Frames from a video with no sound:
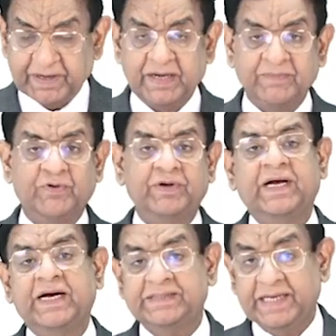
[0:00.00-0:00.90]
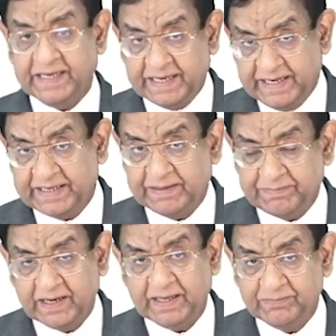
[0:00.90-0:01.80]
pneumonias and
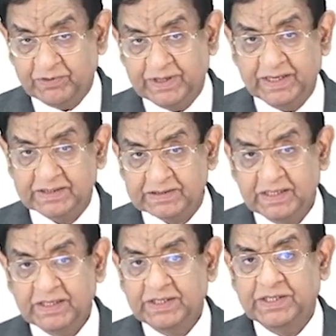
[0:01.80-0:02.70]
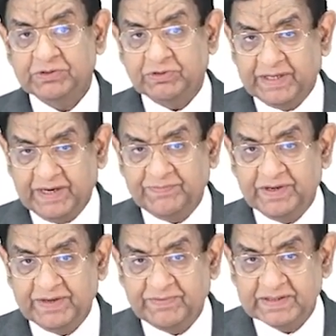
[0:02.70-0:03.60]
atypical pneumonias. So
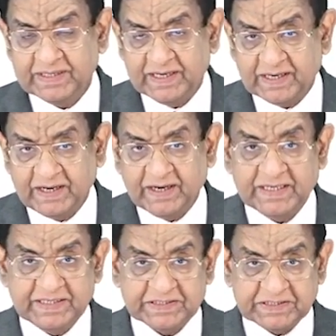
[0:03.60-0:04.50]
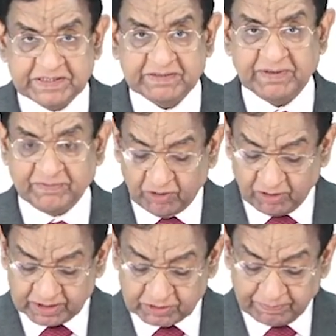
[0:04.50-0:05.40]
definitely when the interstitium
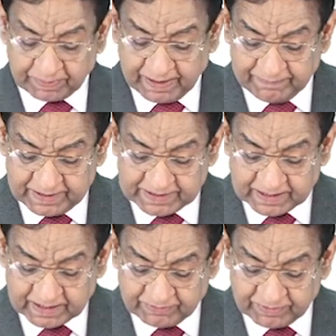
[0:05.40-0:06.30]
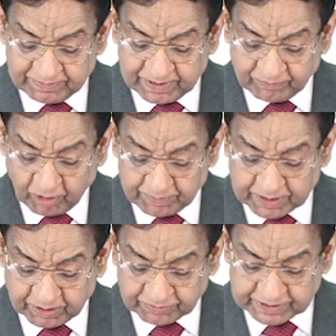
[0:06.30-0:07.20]
involved, so primarily there will be involvement
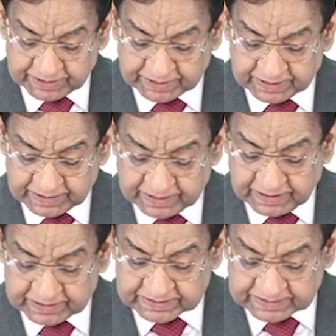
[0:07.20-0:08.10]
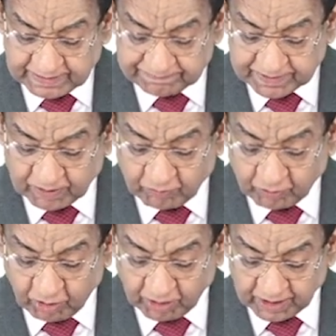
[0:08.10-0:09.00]
of the septal
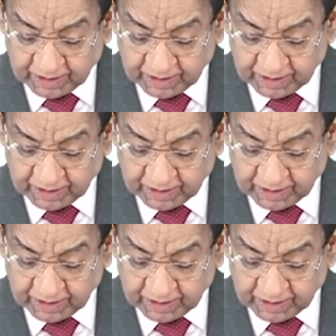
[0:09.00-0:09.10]
wall,